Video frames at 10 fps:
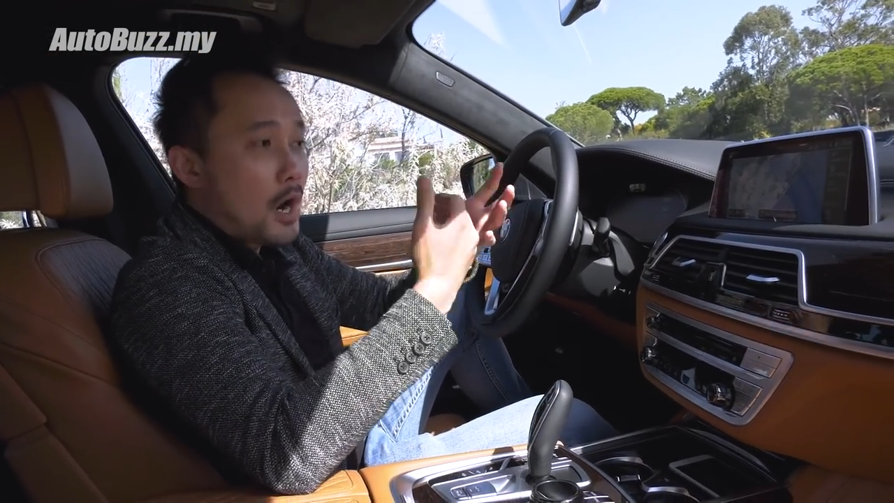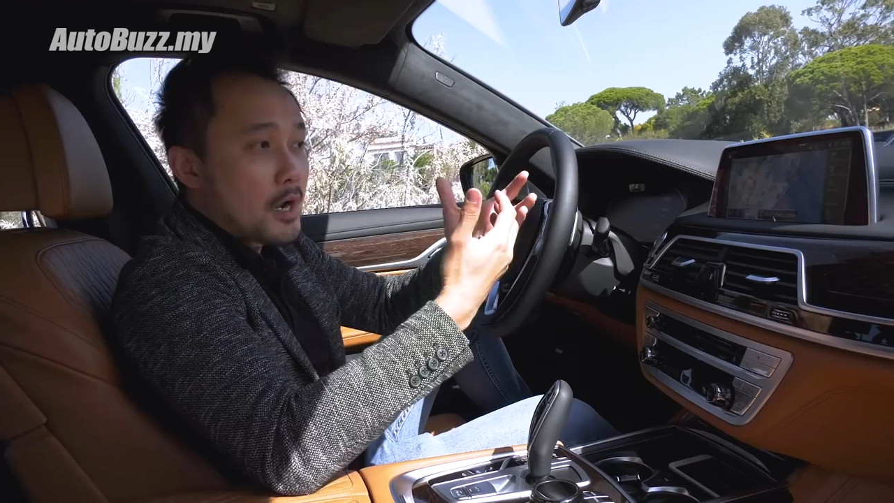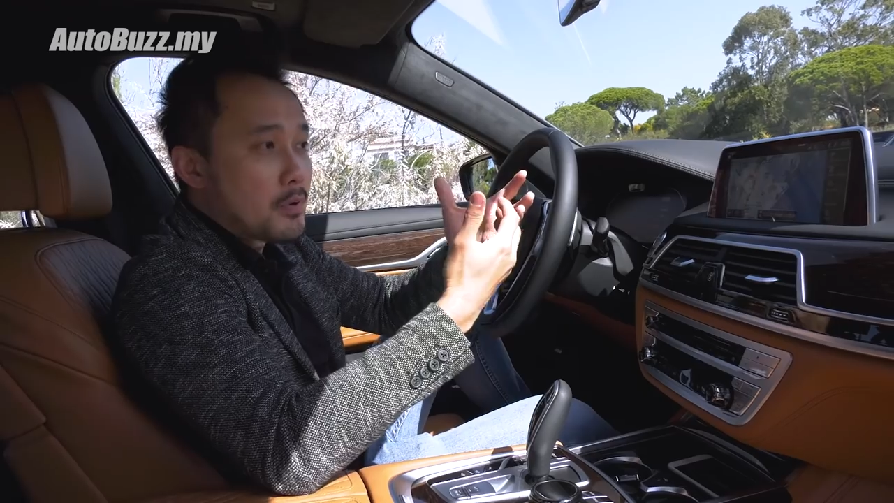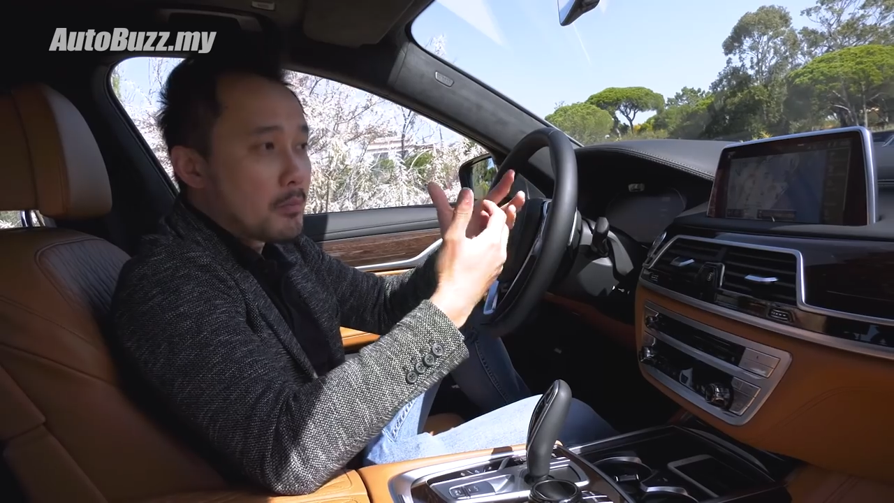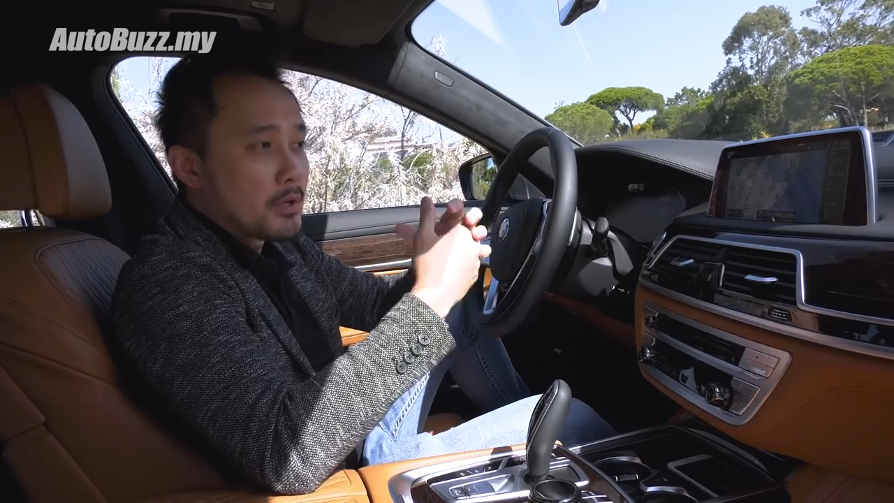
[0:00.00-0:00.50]

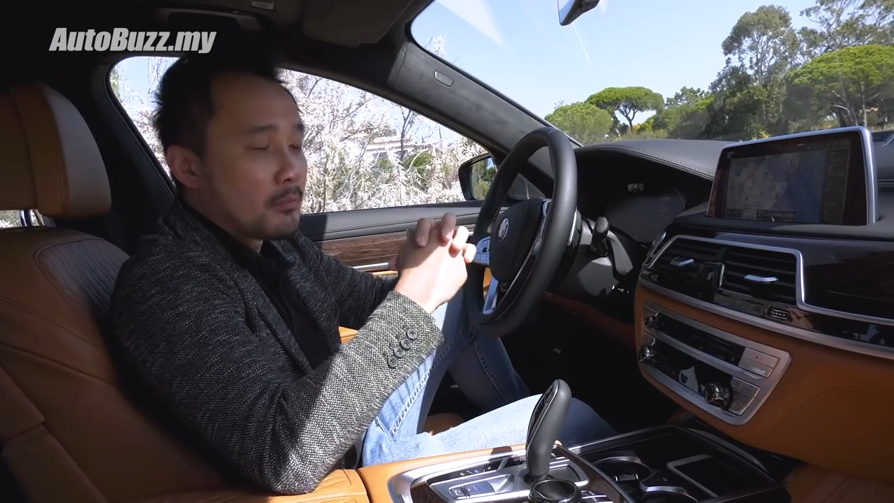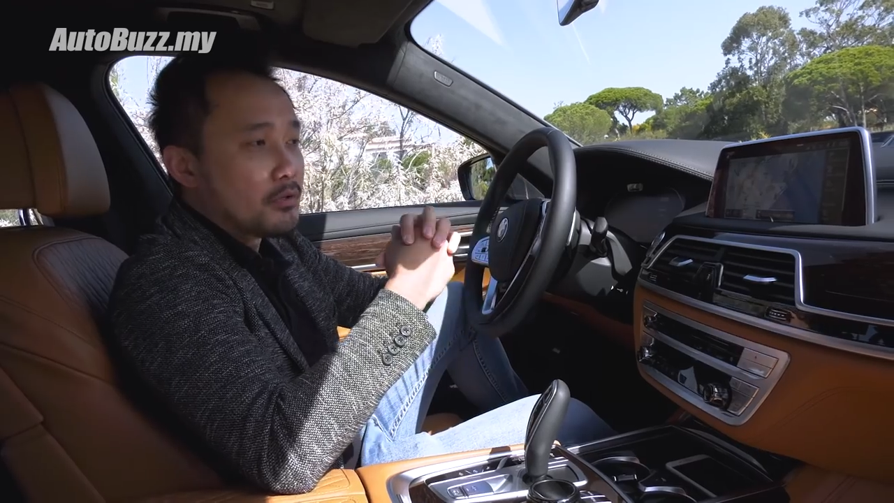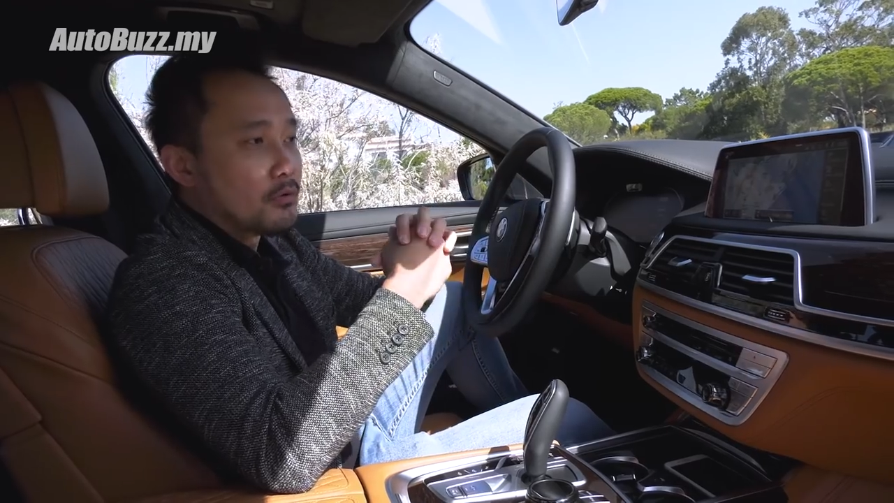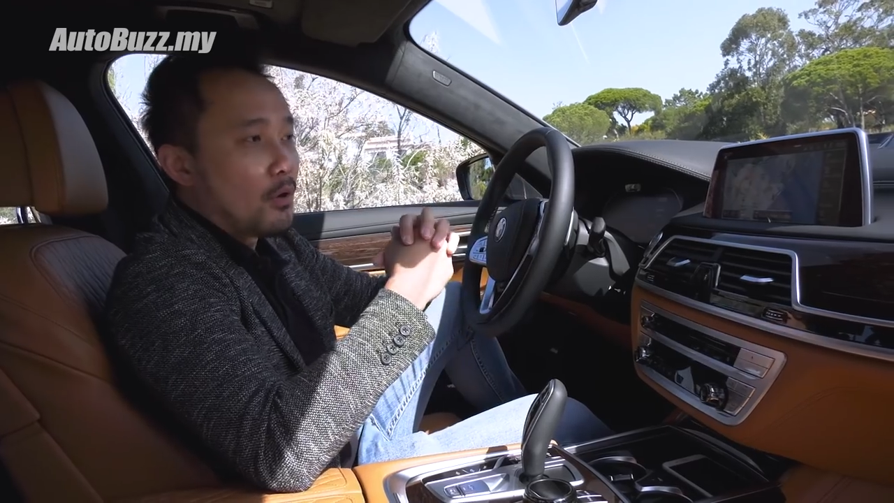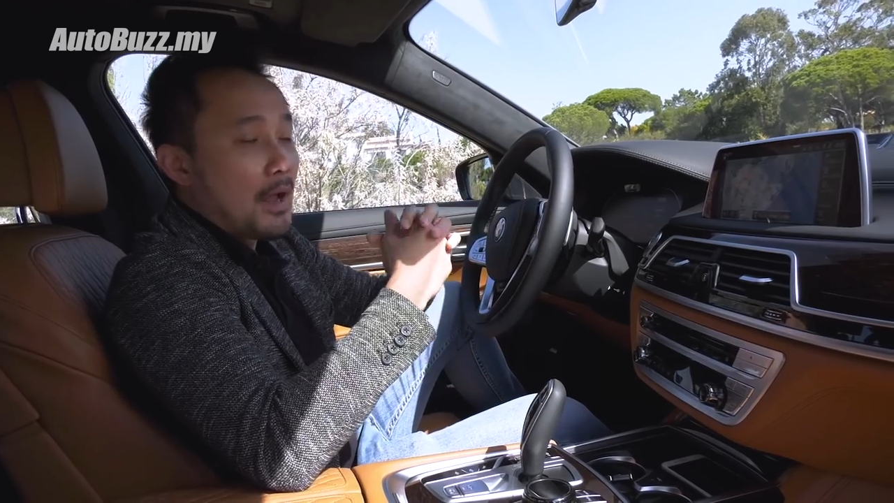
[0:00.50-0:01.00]
Hi
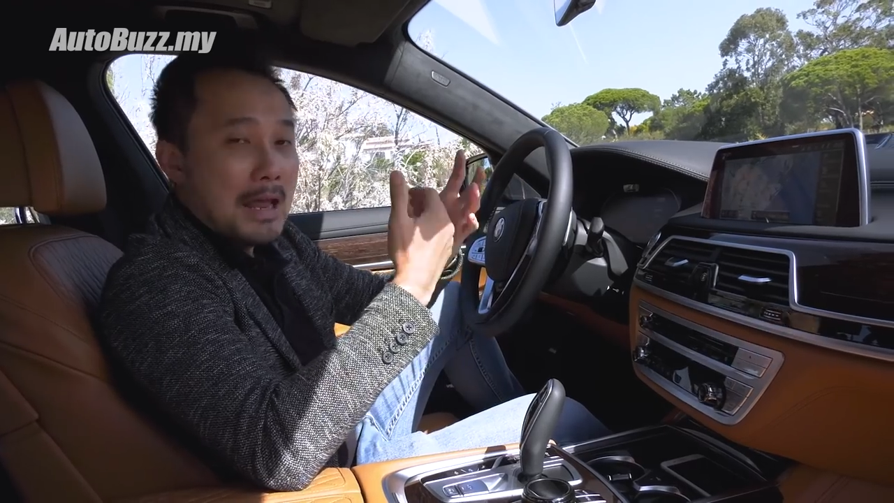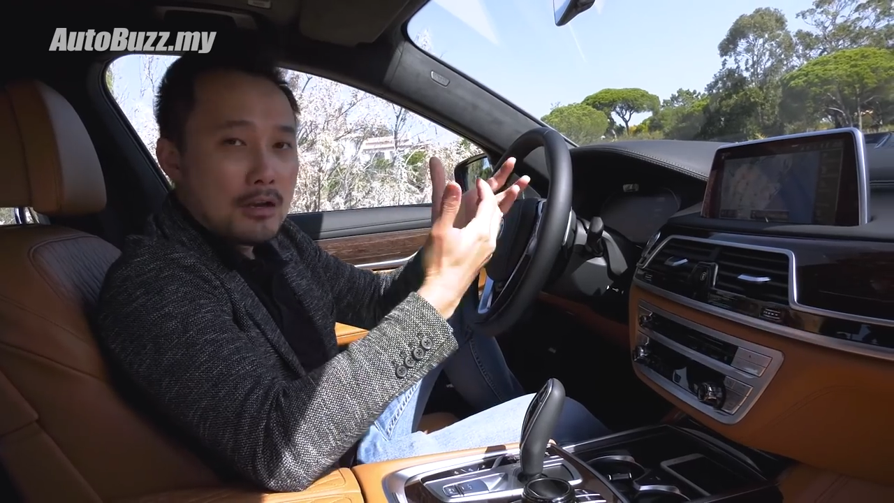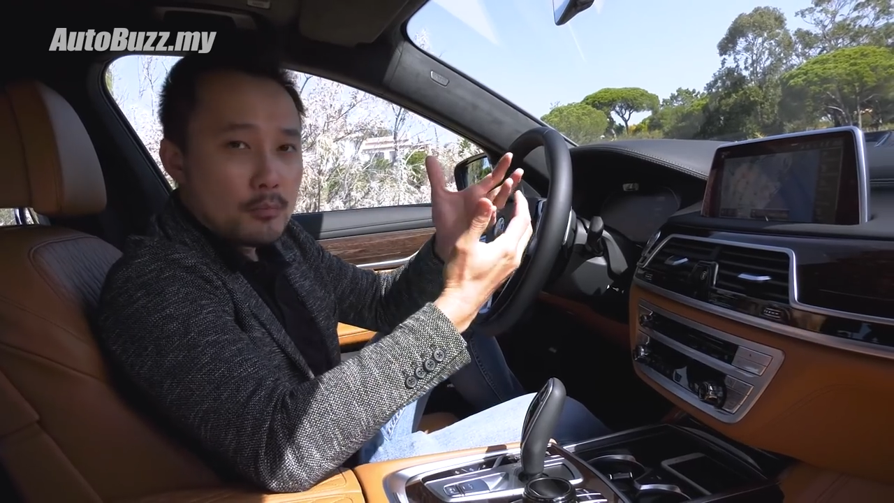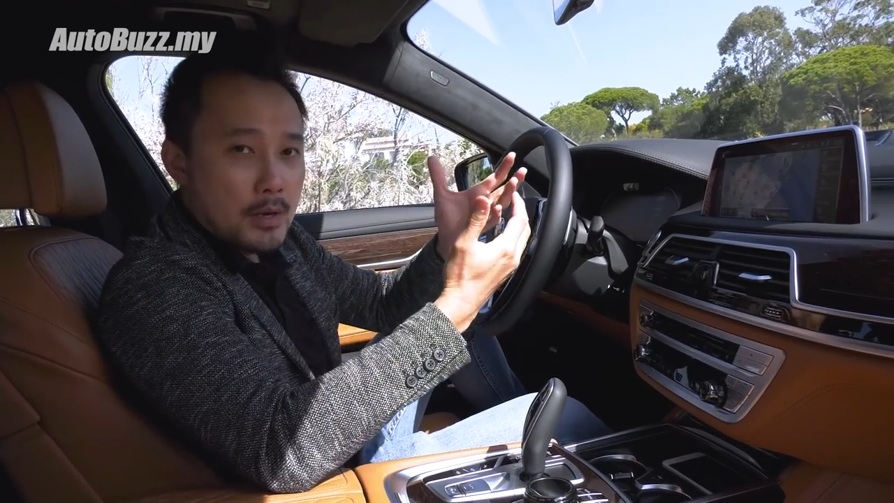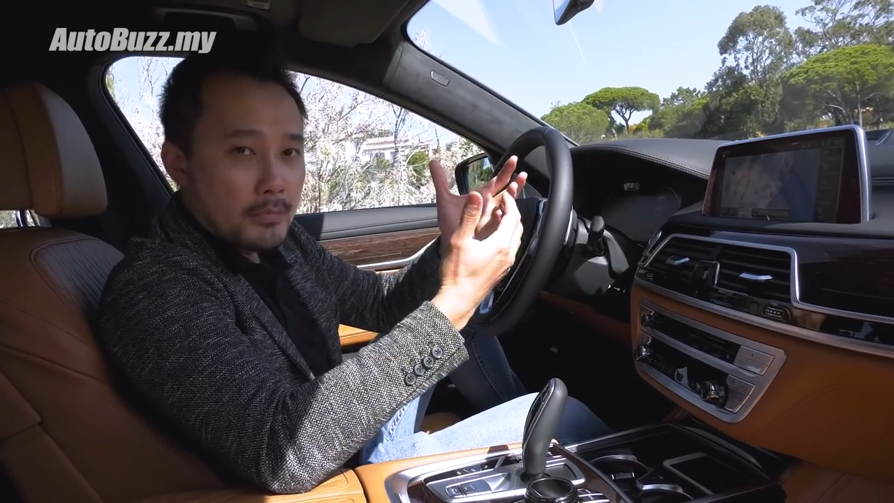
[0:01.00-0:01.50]
BMW, or
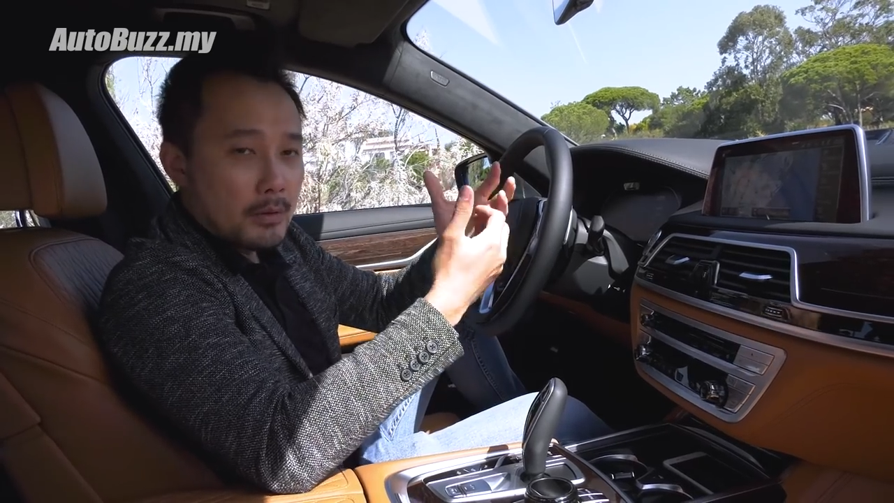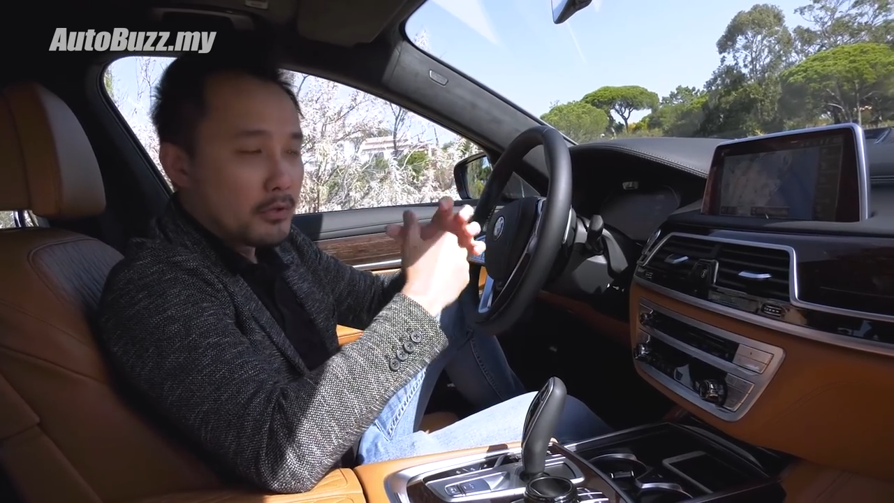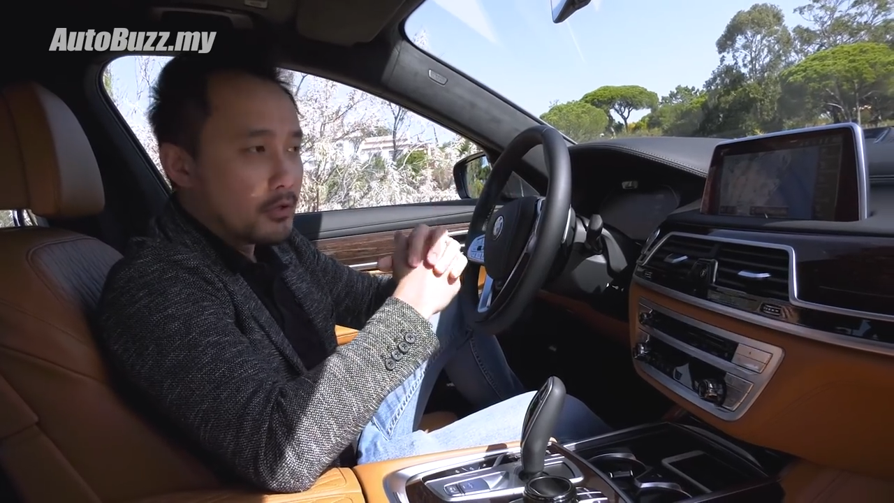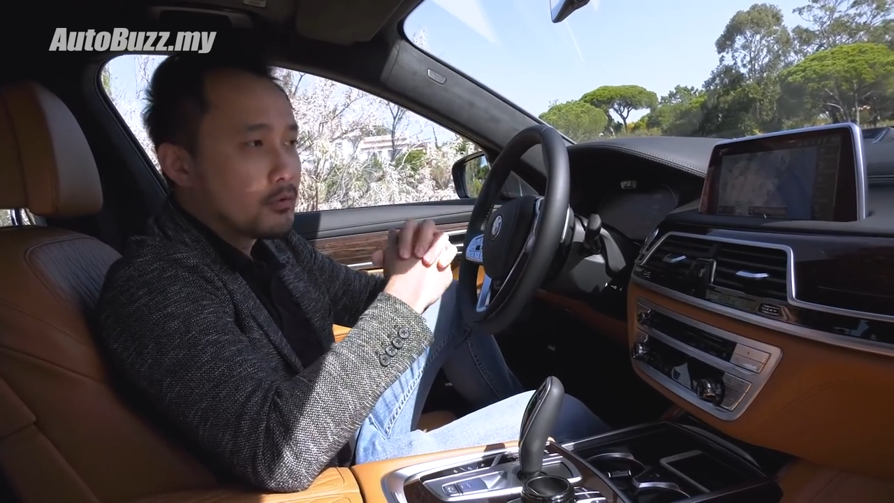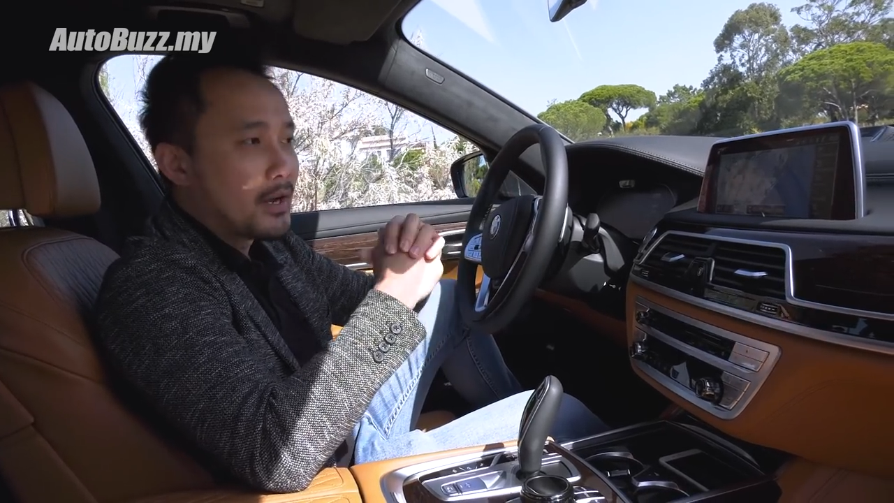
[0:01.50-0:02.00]
Hello
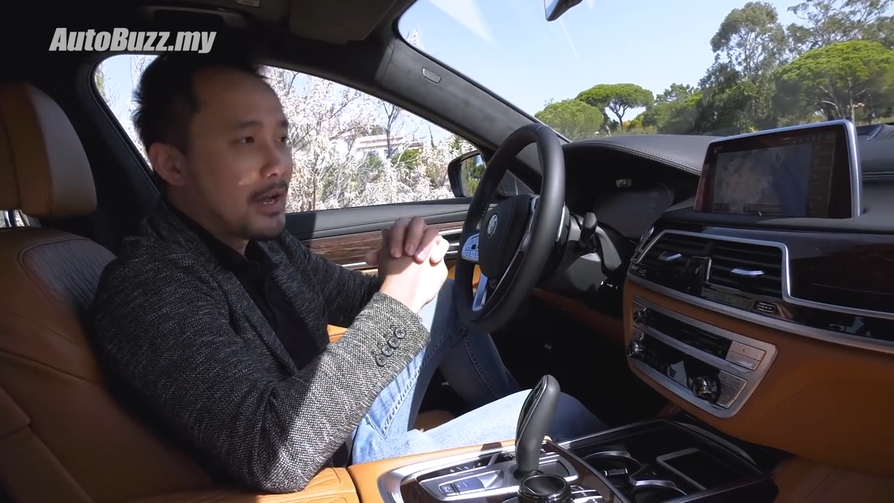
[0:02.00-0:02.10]
BMW,